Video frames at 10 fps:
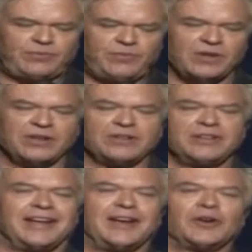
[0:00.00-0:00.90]
a
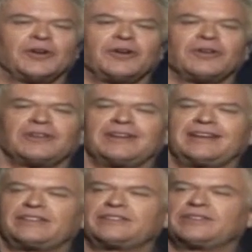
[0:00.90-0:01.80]
day
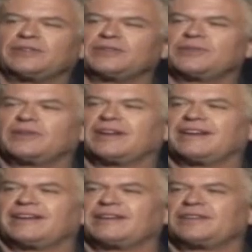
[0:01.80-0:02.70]
early to
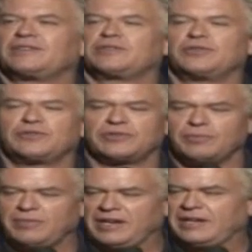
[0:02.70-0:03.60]
do some
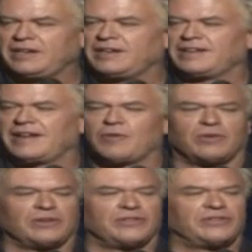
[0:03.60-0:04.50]
media, and I
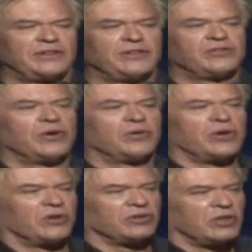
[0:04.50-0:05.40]
wanted to see the show
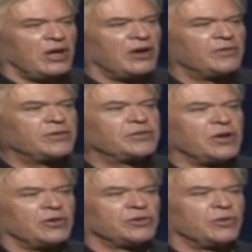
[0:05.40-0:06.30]
called Love that's
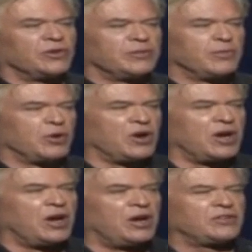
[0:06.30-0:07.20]
also at the
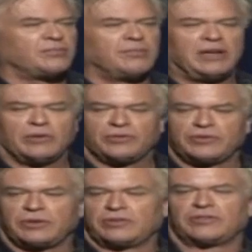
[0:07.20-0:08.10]
Mirage, Beatles,
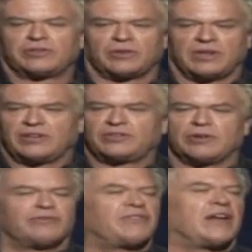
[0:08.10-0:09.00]
Cirque du Soleil show.
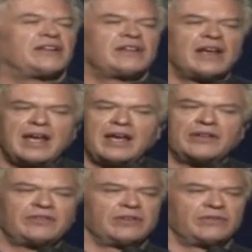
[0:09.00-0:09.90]

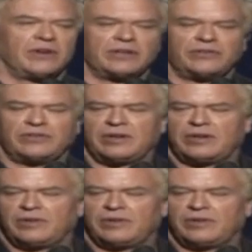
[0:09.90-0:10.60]
Fantastic fucking show.